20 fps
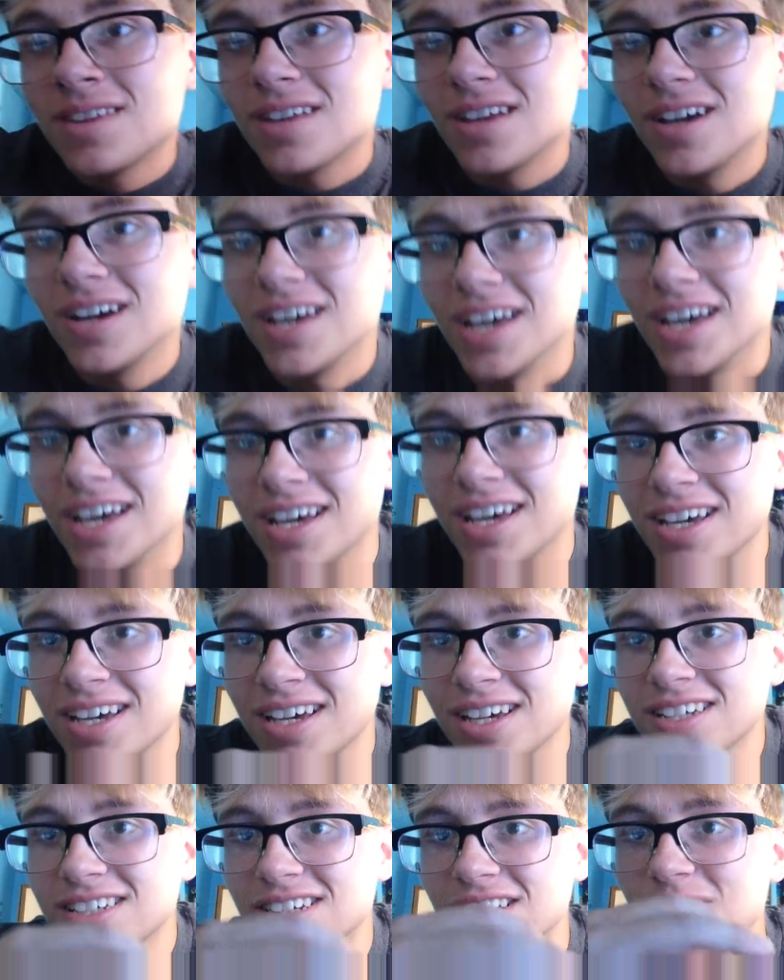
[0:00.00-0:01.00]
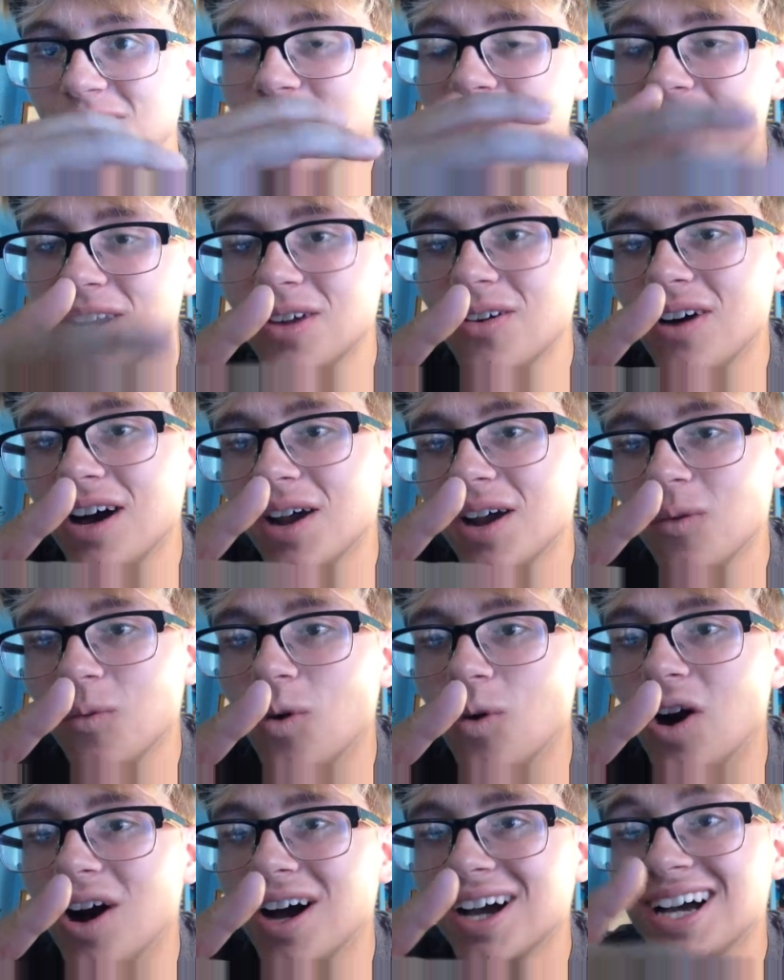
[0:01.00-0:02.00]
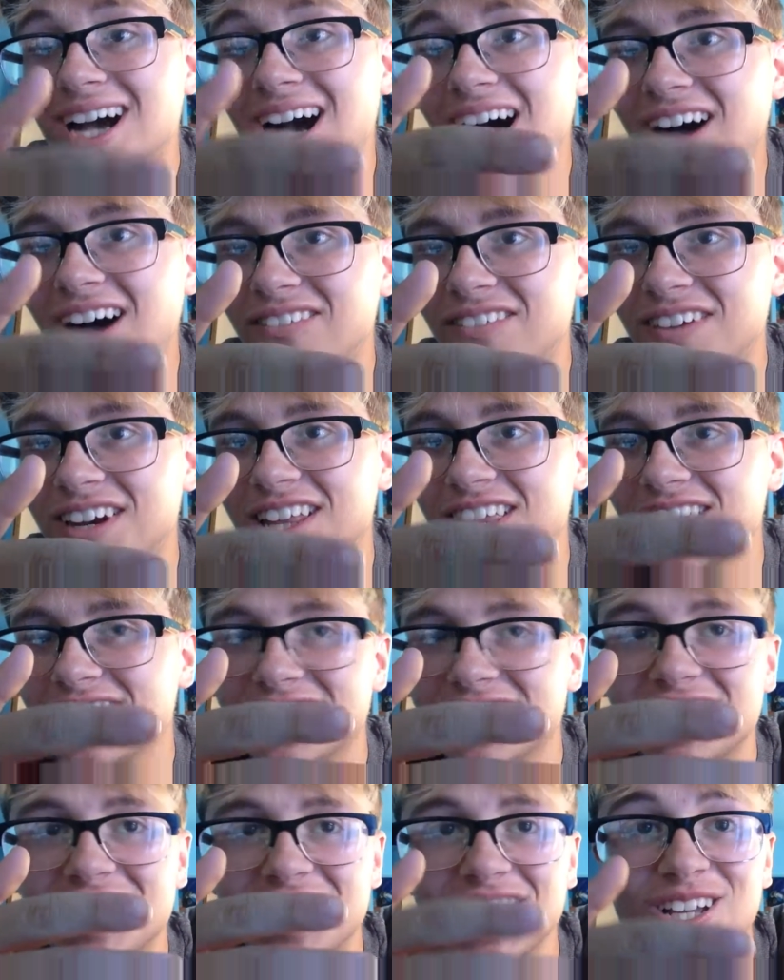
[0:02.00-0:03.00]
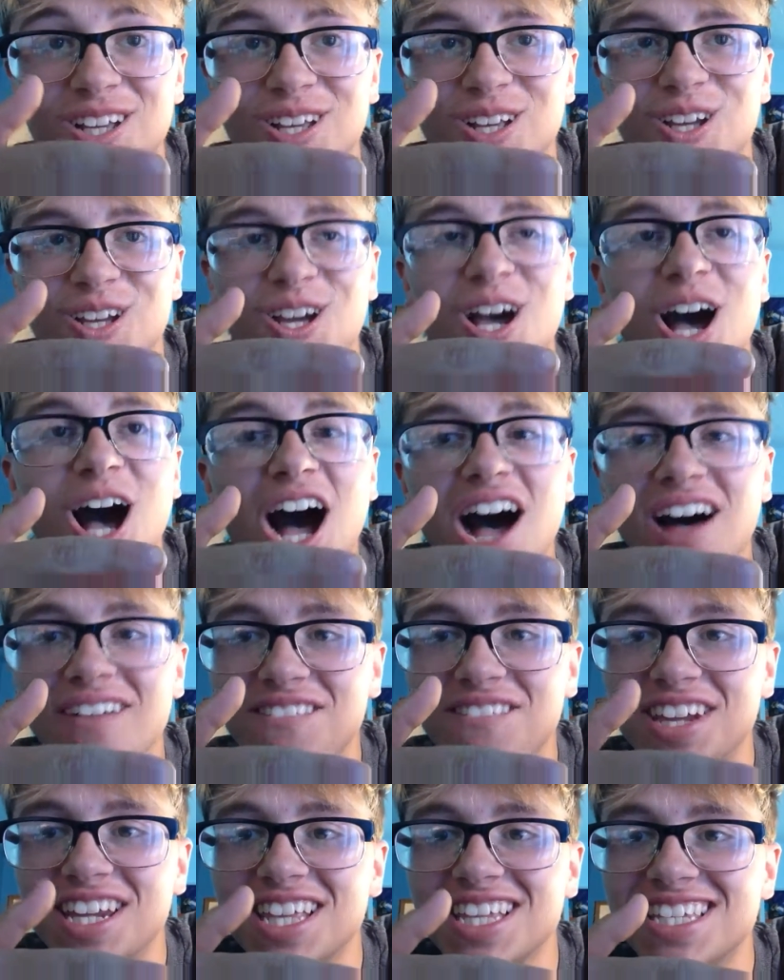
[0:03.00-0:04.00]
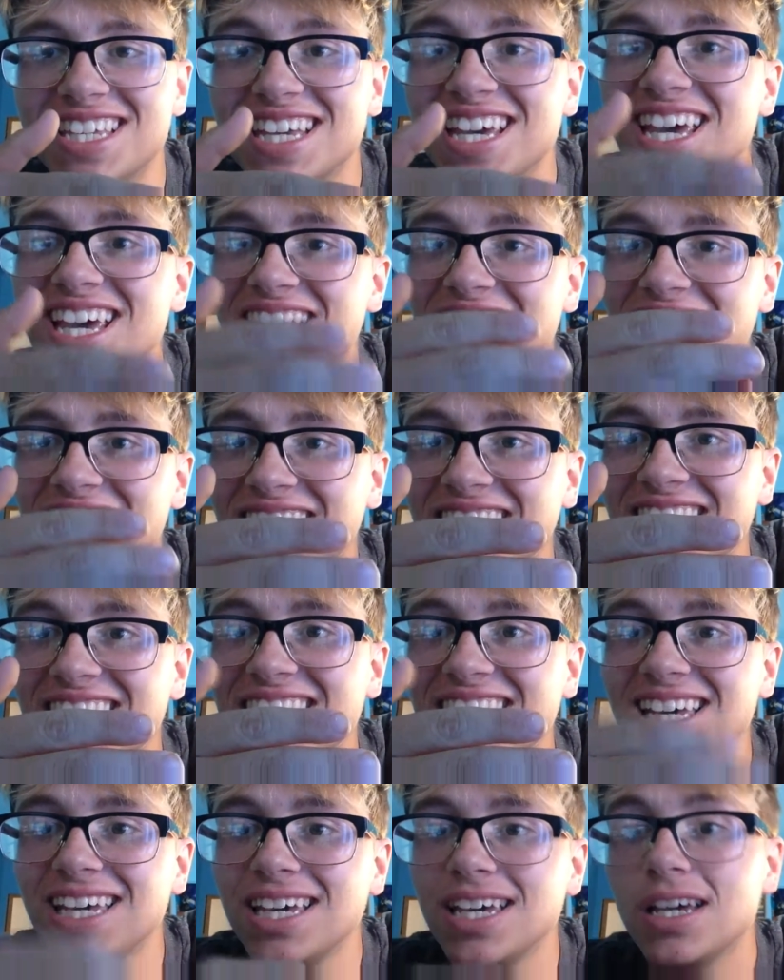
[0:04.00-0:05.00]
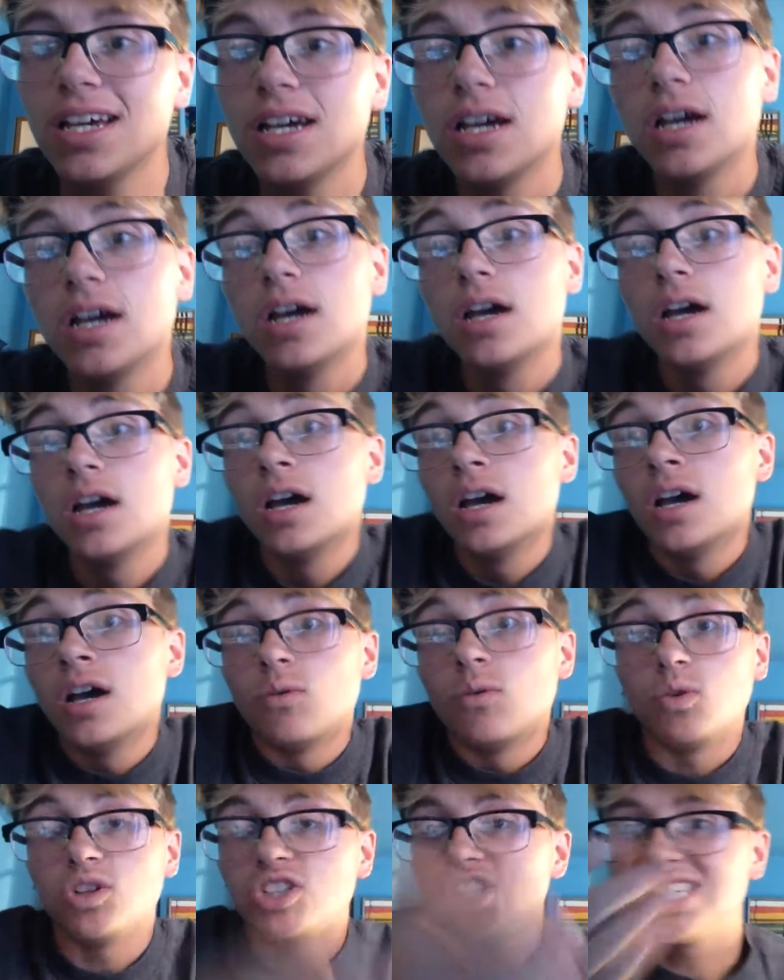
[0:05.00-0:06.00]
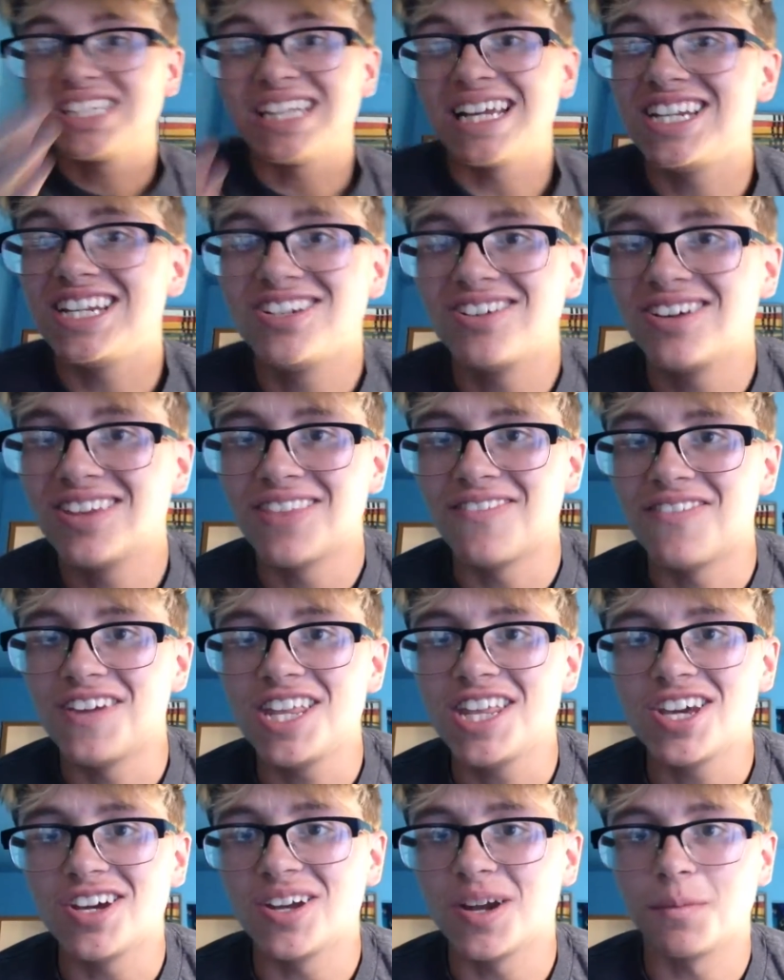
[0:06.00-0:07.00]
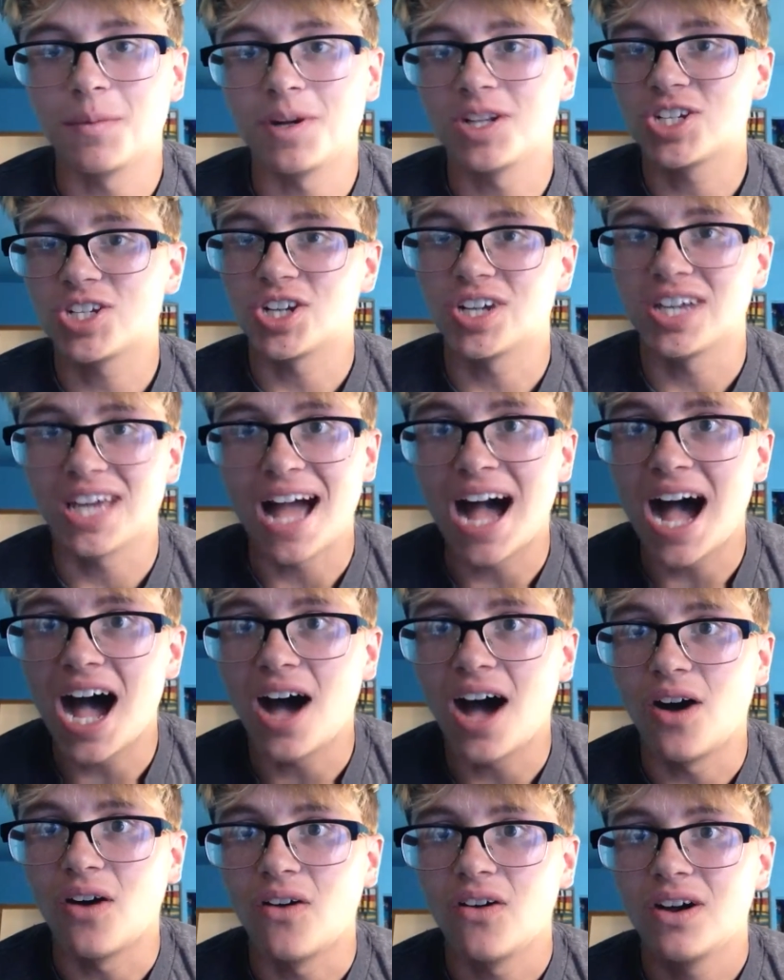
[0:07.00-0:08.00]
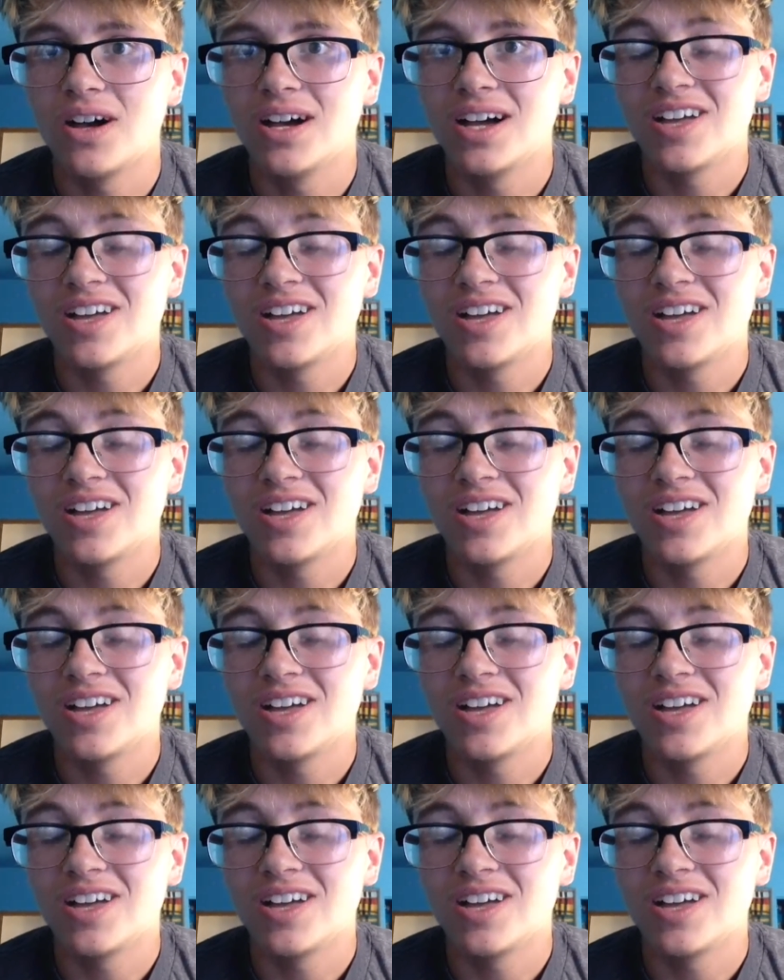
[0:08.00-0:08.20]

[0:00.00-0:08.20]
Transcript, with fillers: Okay, so you want to know how to walk confident, uh, confidently. We'll just stay tuned in the video and I'm going to show you how.